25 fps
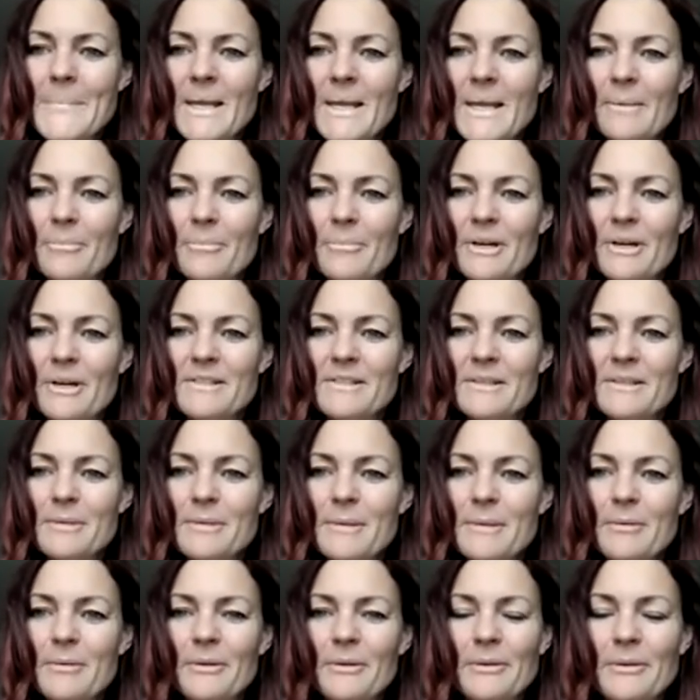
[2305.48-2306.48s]
oppressing
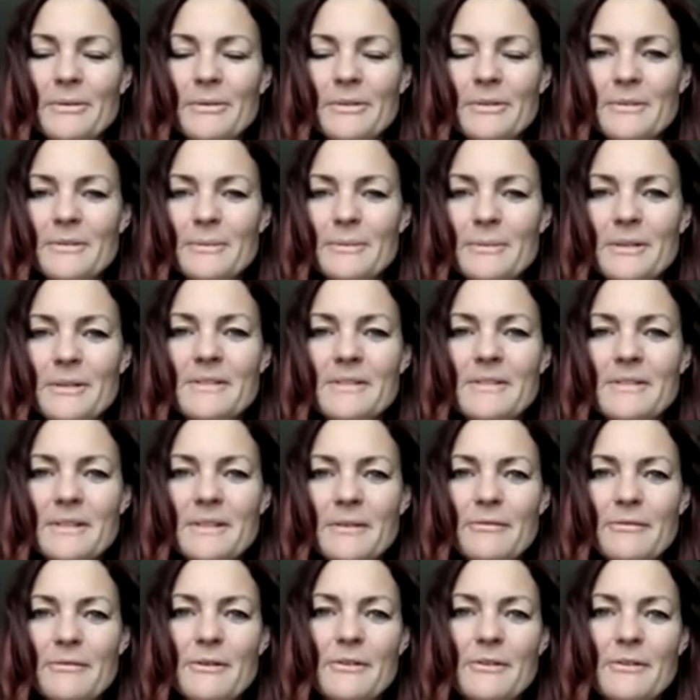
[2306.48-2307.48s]
people with those experiences in
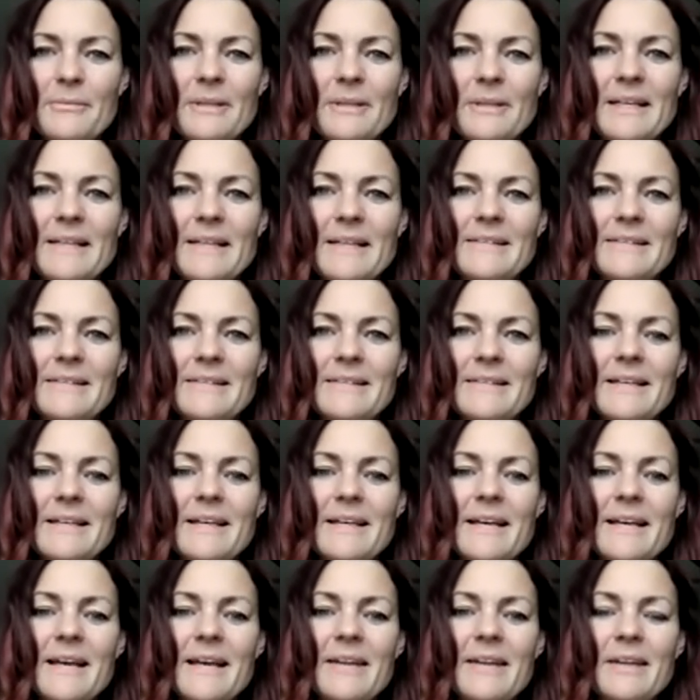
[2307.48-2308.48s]
the first place.
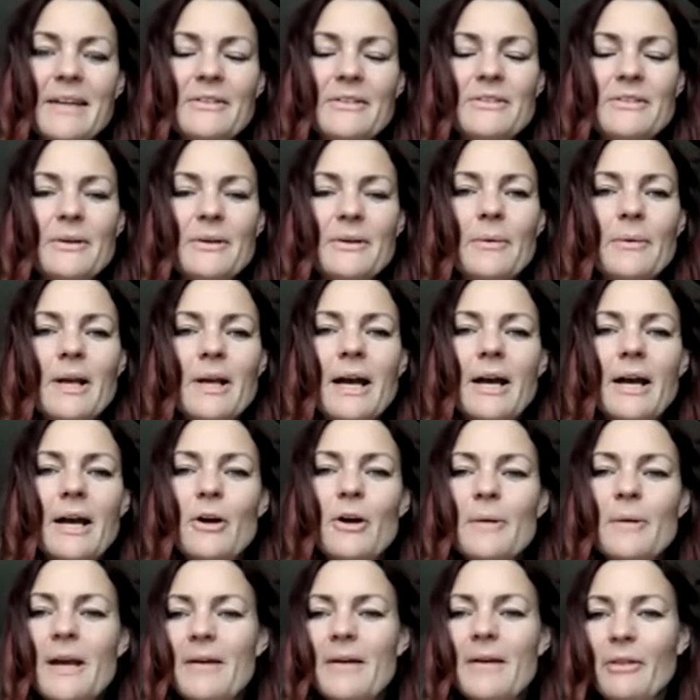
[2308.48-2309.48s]
And that, so I
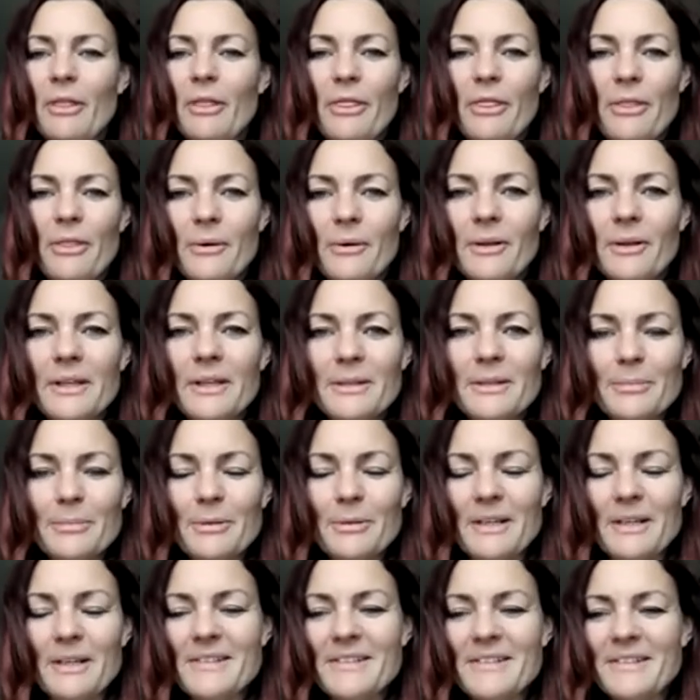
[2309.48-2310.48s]
hope I haven't thoroughly
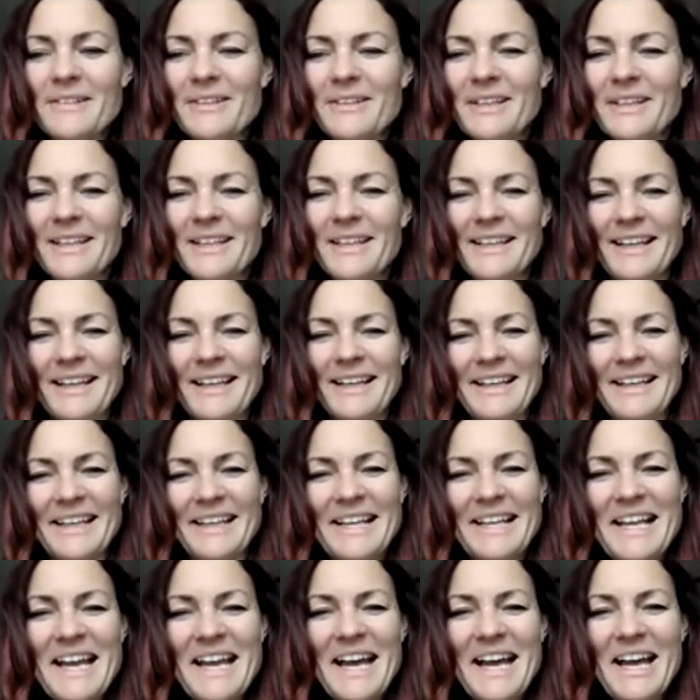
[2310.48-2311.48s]
depressed you.
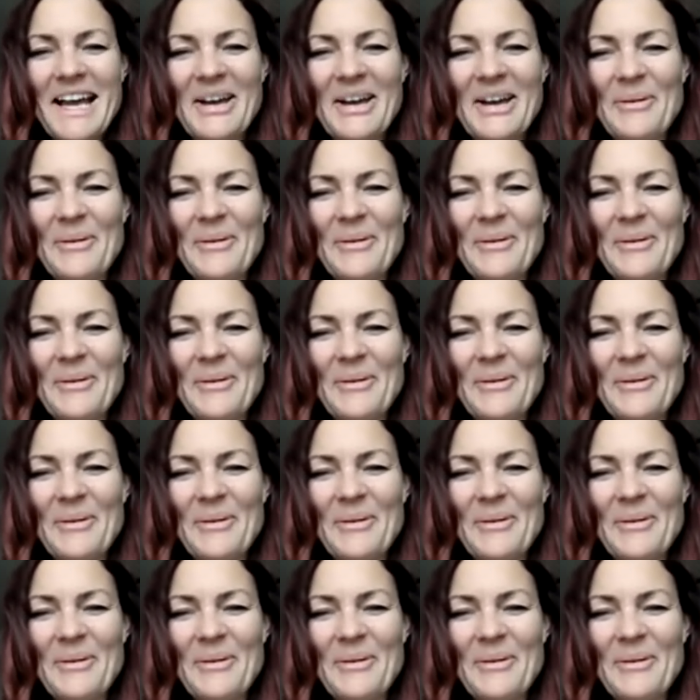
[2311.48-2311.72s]
I